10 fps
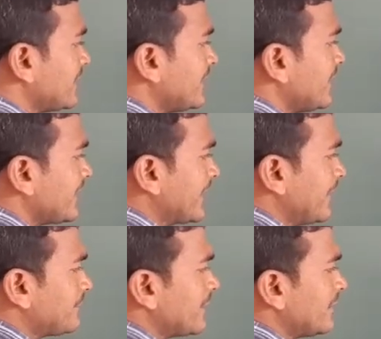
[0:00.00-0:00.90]
A,
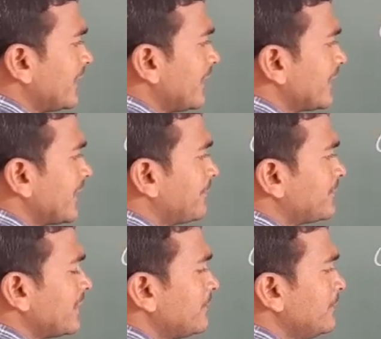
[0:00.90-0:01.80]
capital A,
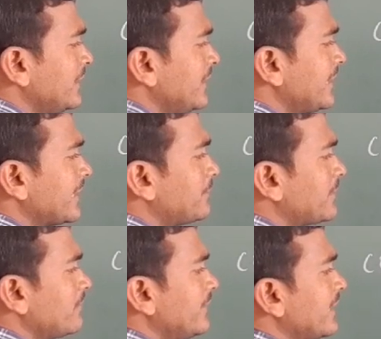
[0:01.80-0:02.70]
capital B,
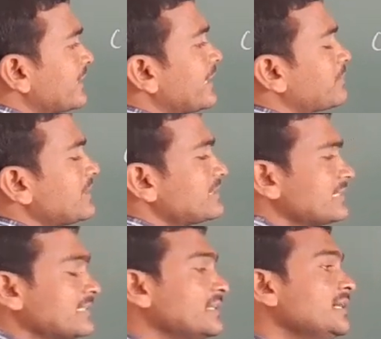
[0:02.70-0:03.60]
capital B and capital
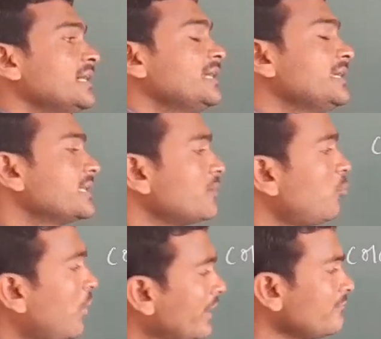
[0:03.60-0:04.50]
C. Here the
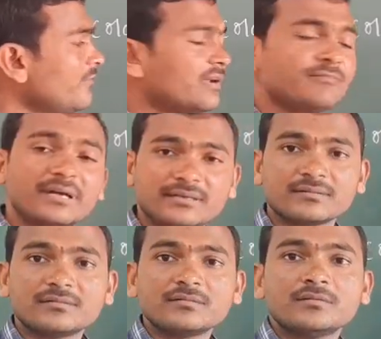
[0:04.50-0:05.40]

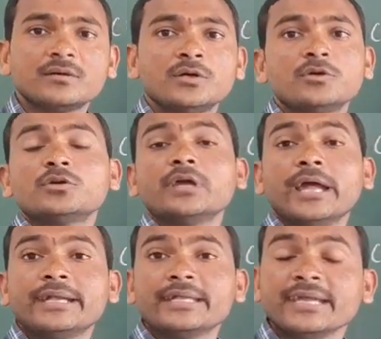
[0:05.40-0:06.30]
111,
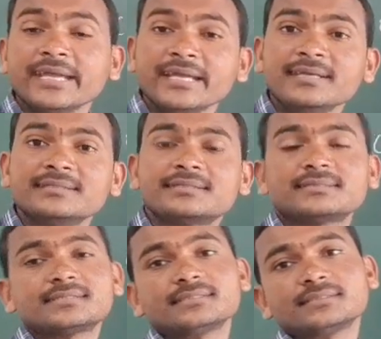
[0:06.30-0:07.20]
it
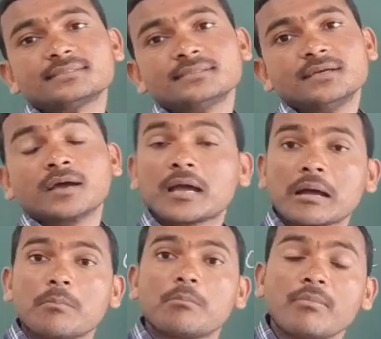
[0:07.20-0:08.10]
is
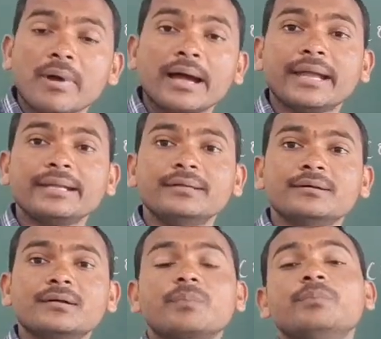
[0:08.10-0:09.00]
combined,
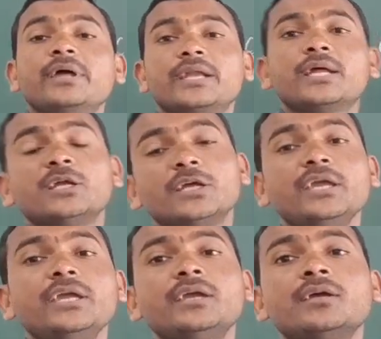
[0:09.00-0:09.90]
then
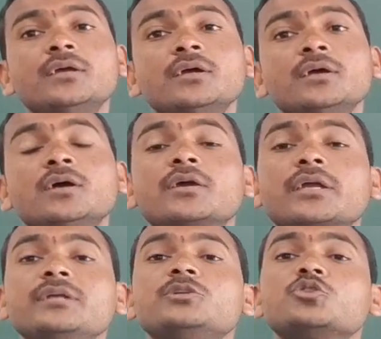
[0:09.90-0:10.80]
only
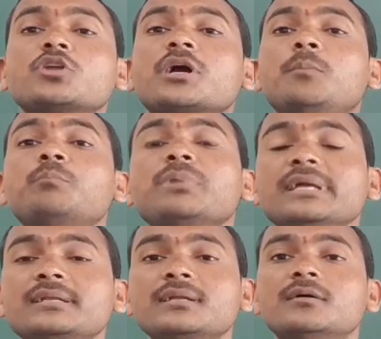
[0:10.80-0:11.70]
can show the
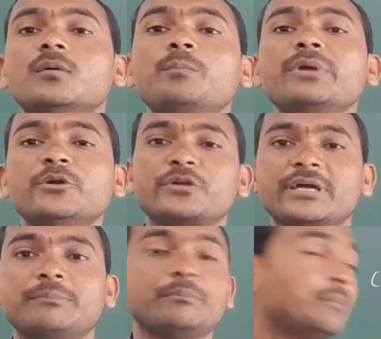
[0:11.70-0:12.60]
complete
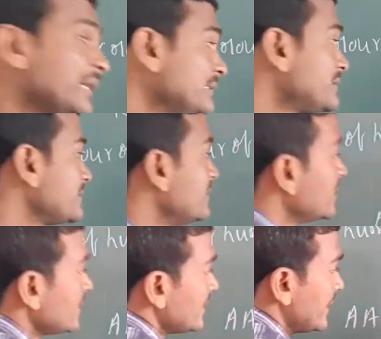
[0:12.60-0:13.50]
phenotype. Means
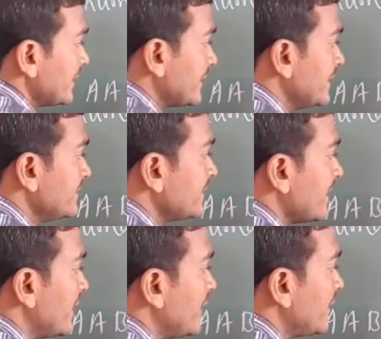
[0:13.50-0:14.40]
it is
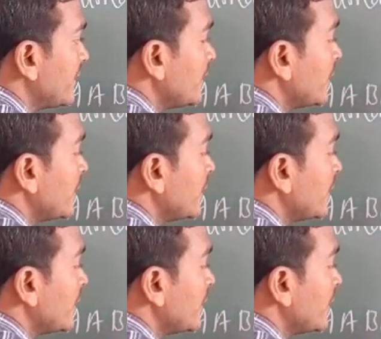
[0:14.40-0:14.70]
a